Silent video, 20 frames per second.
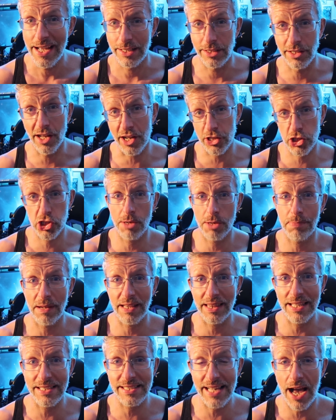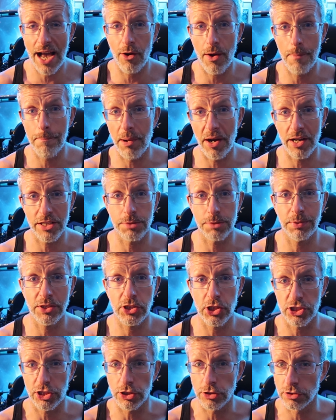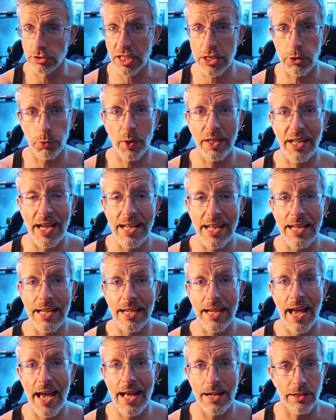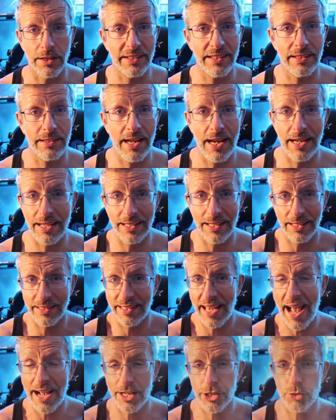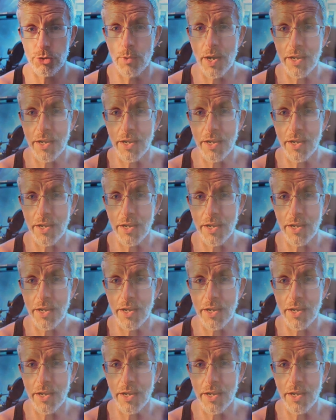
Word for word: not shipping these out and possibly just liquidating and taking a tax